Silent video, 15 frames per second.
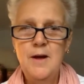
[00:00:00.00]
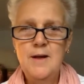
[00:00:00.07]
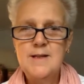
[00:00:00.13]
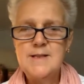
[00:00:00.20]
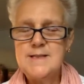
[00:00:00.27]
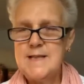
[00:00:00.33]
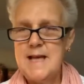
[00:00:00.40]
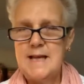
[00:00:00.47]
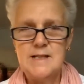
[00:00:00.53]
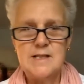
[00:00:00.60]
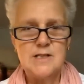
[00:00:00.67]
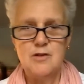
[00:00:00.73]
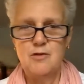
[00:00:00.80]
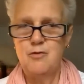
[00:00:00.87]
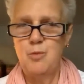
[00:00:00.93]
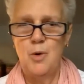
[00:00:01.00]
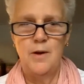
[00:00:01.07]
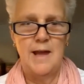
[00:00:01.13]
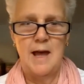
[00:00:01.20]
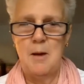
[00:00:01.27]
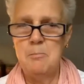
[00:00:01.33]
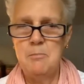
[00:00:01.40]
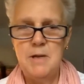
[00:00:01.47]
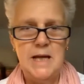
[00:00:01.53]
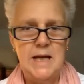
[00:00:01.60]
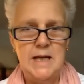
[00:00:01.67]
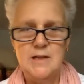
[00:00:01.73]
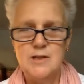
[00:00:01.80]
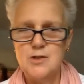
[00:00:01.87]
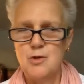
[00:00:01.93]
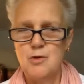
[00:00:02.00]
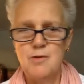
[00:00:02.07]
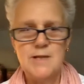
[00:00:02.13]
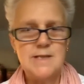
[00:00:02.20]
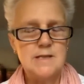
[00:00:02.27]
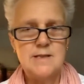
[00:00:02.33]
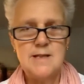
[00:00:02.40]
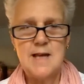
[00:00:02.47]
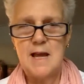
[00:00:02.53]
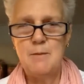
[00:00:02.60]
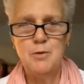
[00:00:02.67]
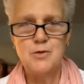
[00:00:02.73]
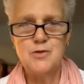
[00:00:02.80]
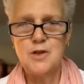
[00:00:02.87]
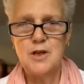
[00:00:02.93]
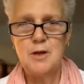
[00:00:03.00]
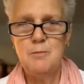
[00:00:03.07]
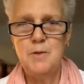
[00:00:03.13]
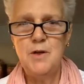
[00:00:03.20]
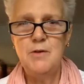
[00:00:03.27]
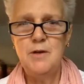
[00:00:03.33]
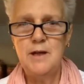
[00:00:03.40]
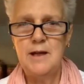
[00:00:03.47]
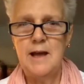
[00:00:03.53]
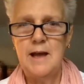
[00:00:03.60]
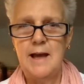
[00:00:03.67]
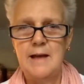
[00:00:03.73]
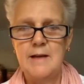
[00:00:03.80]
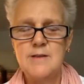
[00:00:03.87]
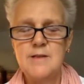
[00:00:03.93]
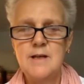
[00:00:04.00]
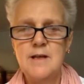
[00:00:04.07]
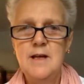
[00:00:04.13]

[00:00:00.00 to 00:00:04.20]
sense of what that means or isn't able to communicate,